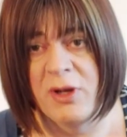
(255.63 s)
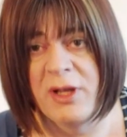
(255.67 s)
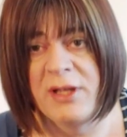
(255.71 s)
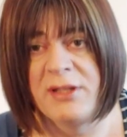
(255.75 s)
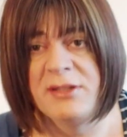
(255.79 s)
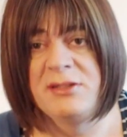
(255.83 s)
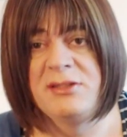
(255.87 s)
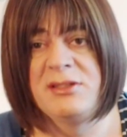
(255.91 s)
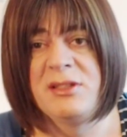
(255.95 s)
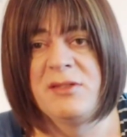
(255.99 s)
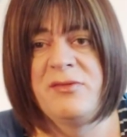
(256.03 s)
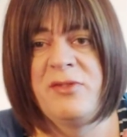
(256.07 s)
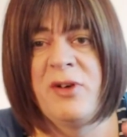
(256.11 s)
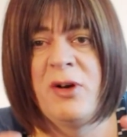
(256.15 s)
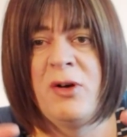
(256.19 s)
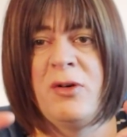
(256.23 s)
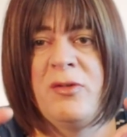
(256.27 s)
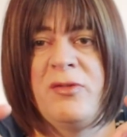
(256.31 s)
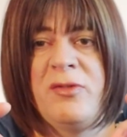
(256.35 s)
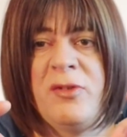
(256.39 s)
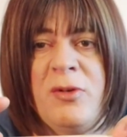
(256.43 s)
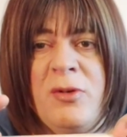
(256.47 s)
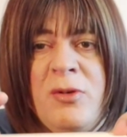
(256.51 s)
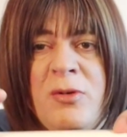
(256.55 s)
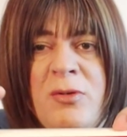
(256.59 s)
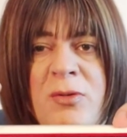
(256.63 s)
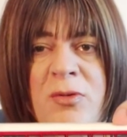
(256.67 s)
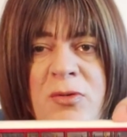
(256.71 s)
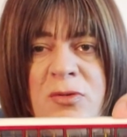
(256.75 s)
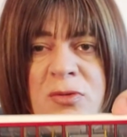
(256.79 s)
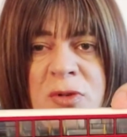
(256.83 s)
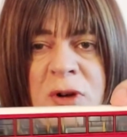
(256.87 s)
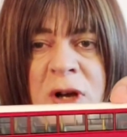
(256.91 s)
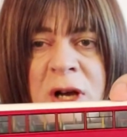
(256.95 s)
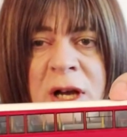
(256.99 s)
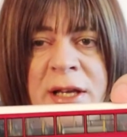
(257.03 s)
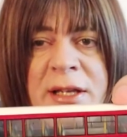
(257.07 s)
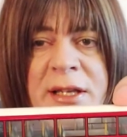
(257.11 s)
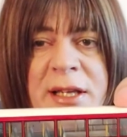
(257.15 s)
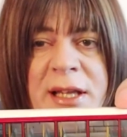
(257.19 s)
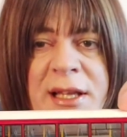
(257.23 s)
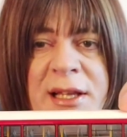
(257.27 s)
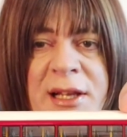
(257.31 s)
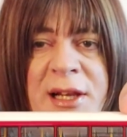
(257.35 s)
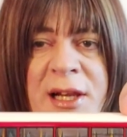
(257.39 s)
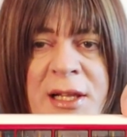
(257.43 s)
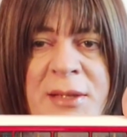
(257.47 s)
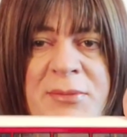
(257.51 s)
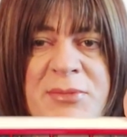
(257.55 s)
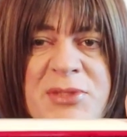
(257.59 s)
It's a Volvo Wright
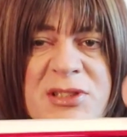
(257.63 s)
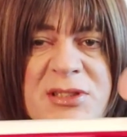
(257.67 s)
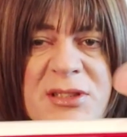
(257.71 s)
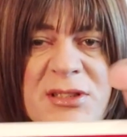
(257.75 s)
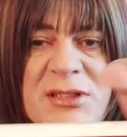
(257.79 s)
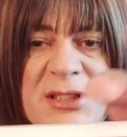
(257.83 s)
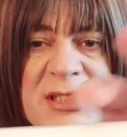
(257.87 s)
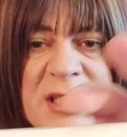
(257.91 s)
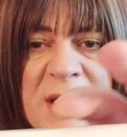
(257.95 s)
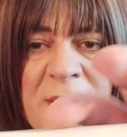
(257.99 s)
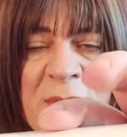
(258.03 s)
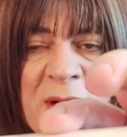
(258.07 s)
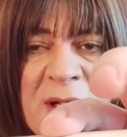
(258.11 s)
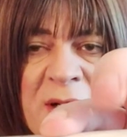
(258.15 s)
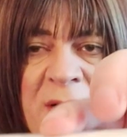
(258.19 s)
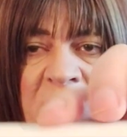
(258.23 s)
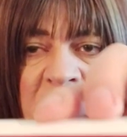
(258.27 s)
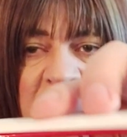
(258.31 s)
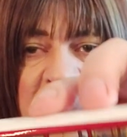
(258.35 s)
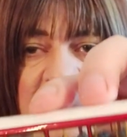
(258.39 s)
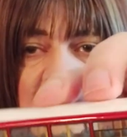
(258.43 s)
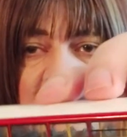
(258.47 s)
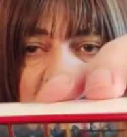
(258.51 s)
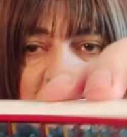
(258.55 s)
Eclipse Gemini